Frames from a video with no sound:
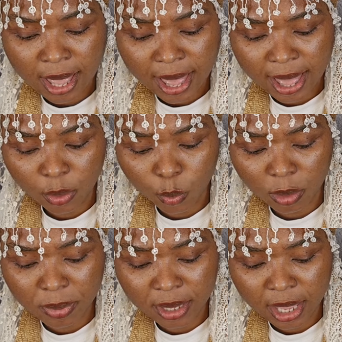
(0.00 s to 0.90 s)
and will
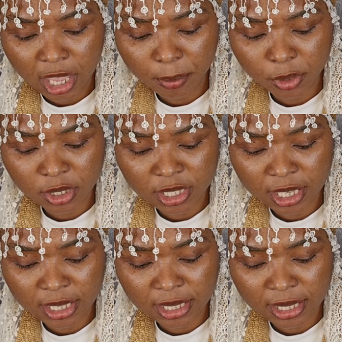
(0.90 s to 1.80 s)
be able to
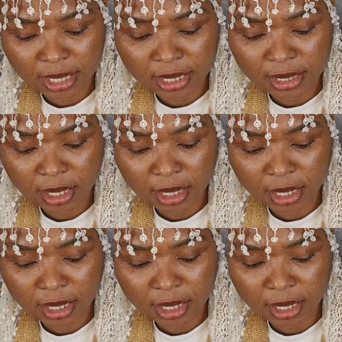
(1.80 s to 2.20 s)
take it easy